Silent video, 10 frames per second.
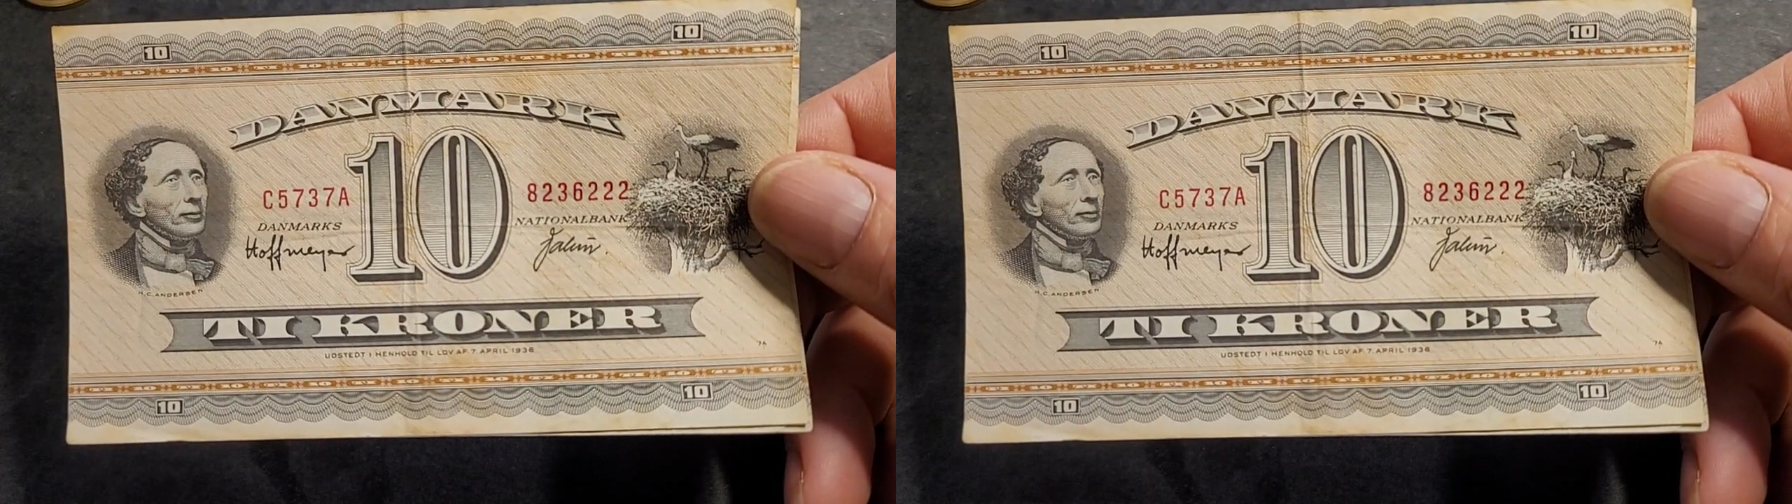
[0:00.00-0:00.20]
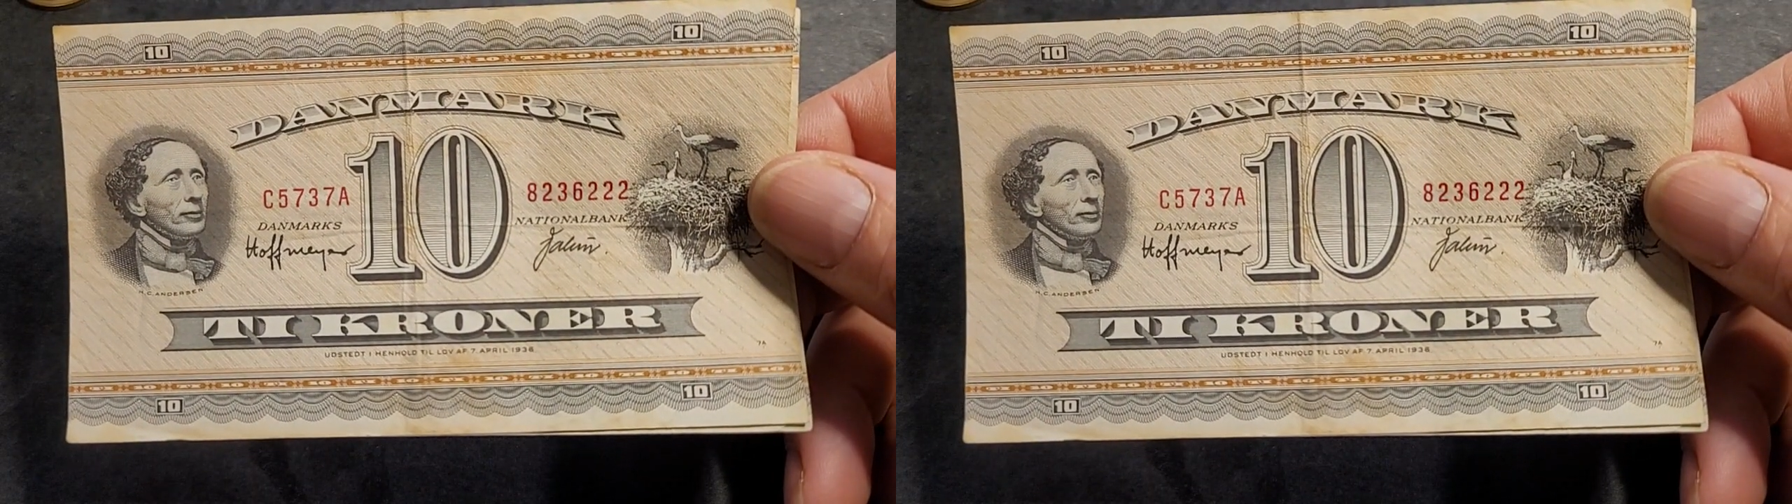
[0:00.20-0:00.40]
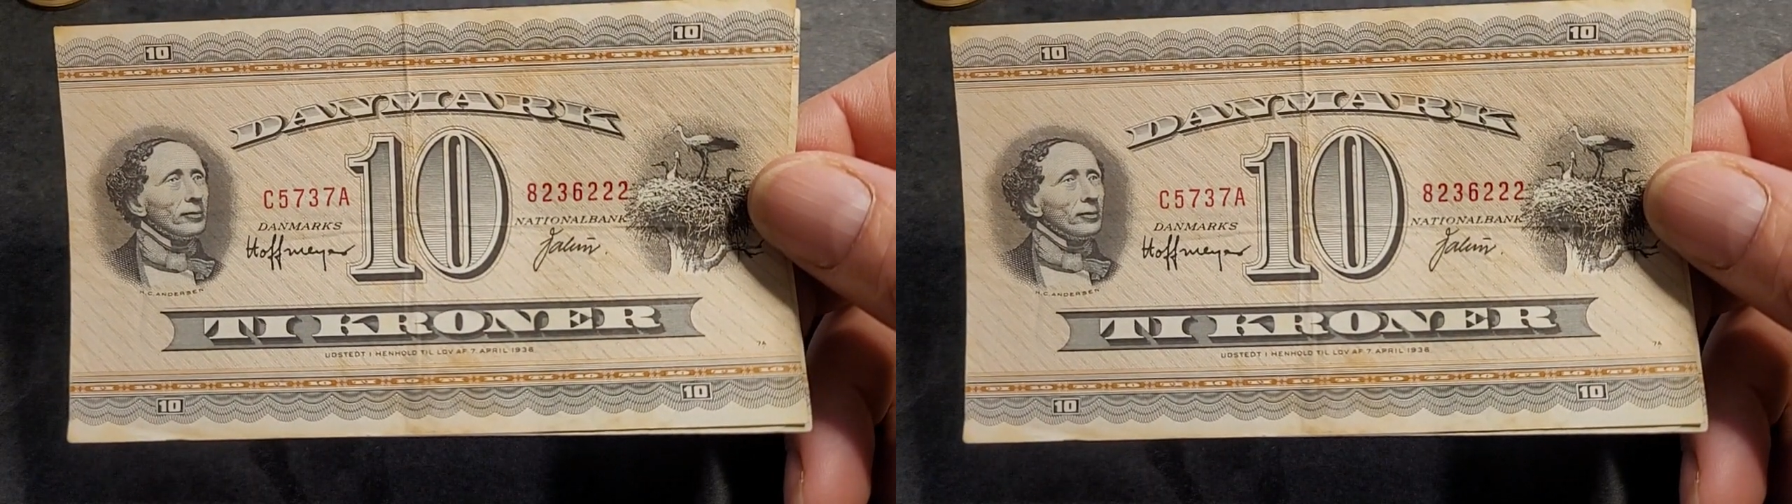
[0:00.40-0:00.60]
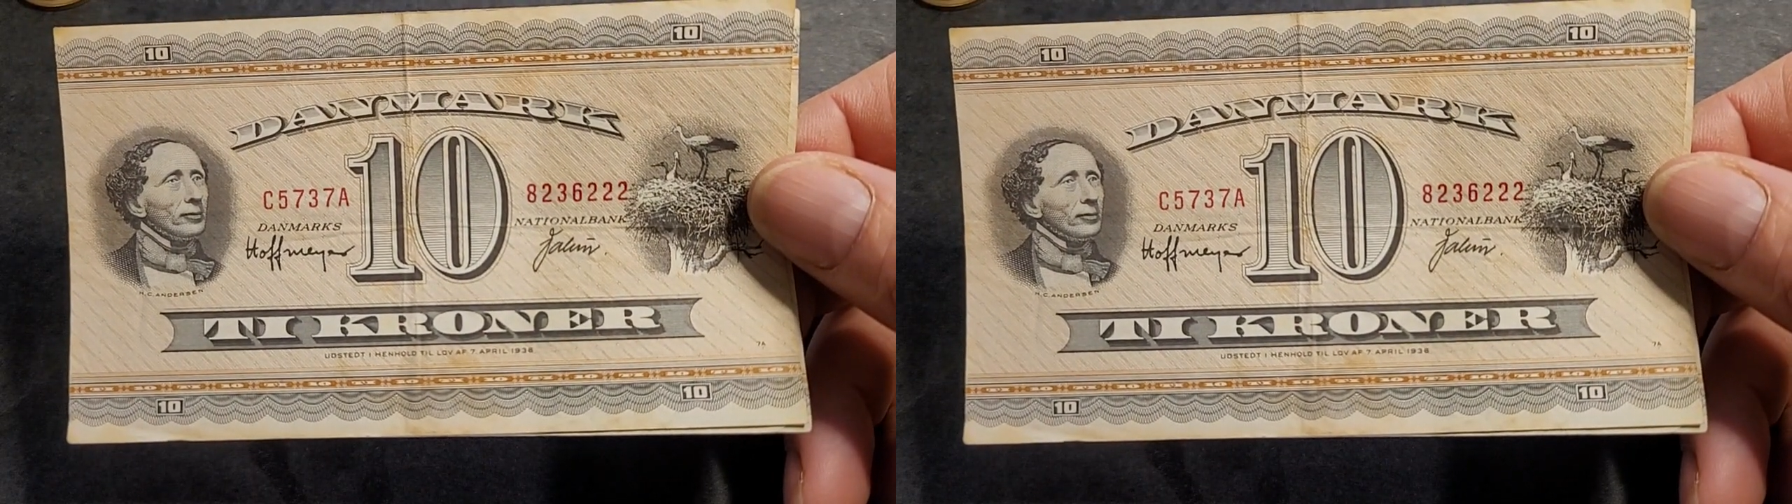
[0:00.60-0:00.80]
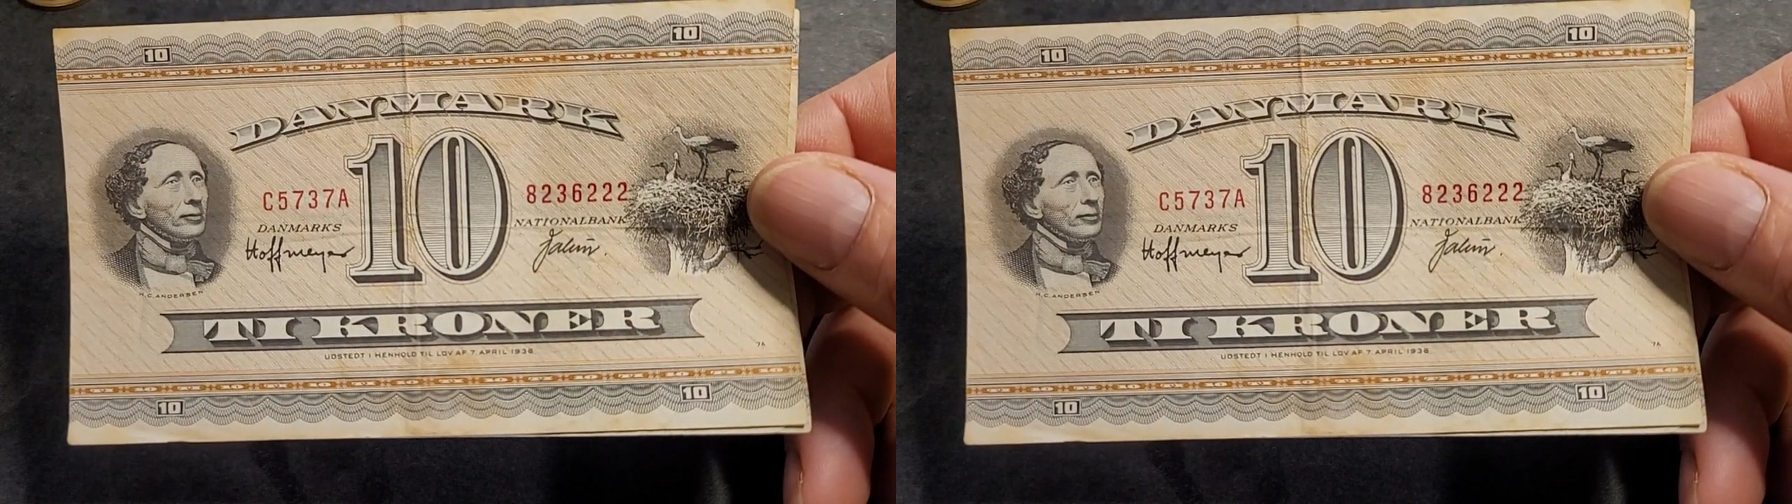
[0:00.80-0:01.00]

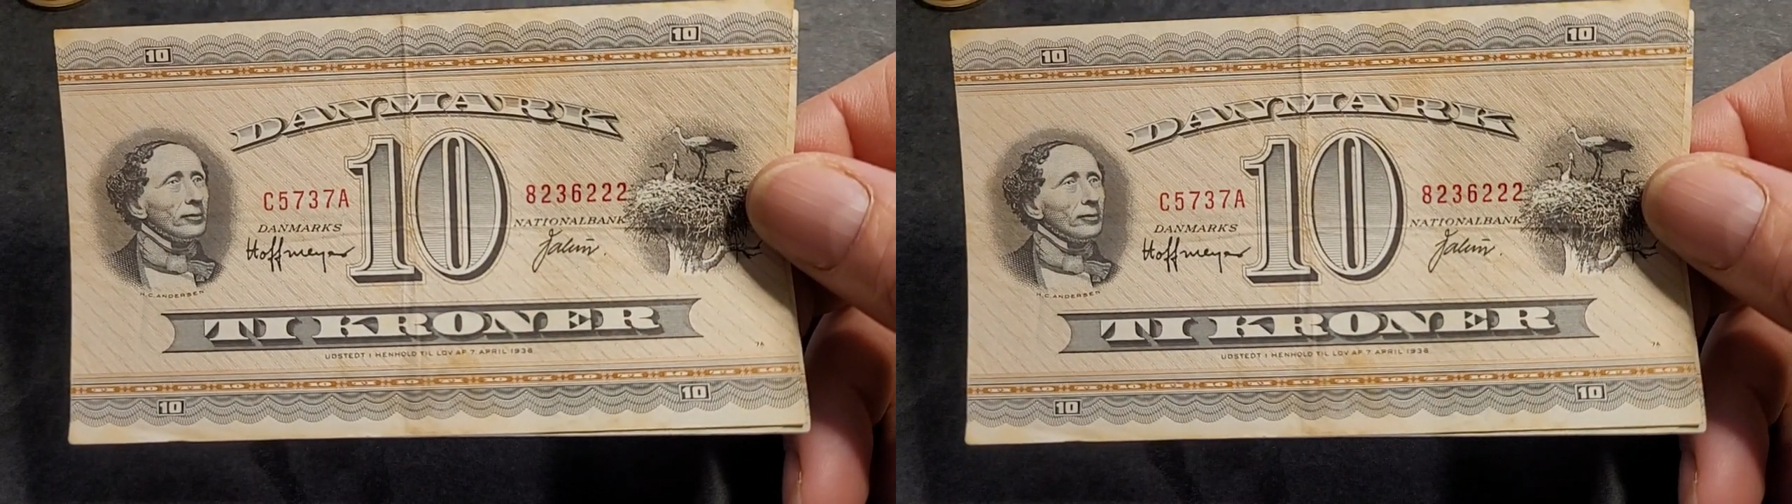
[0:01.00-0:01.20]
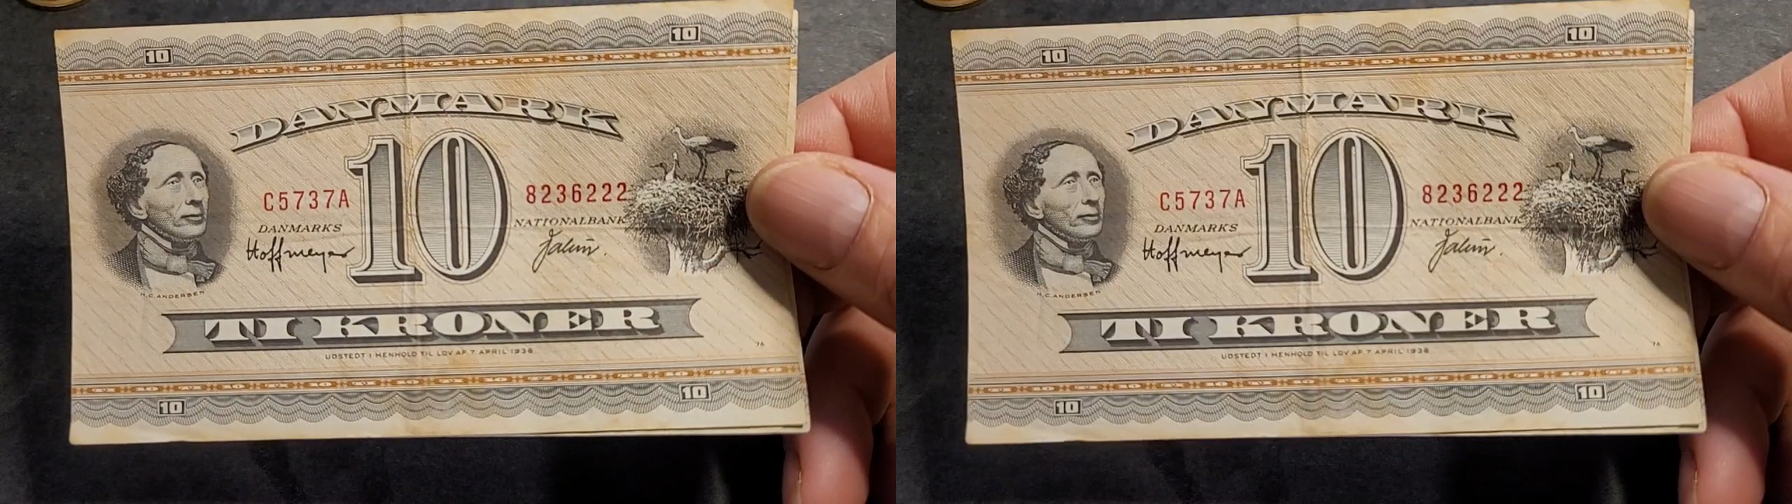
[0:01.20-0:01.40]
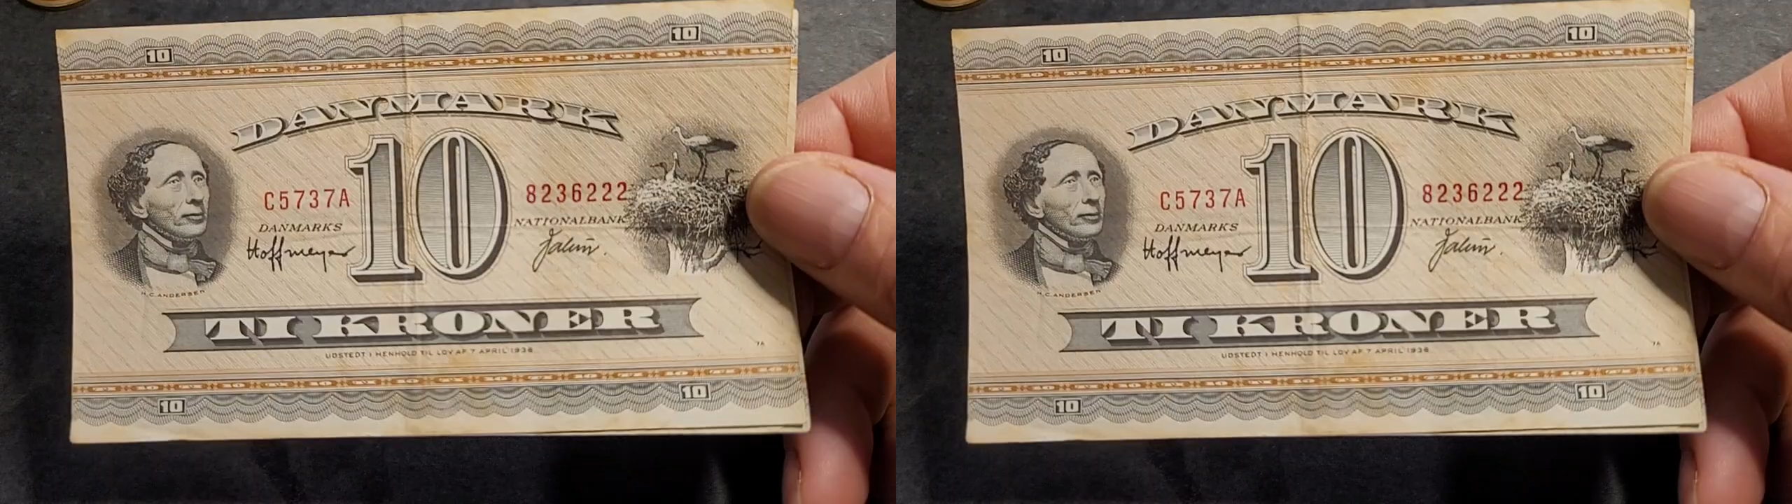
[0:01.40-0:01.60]
1,000 krona,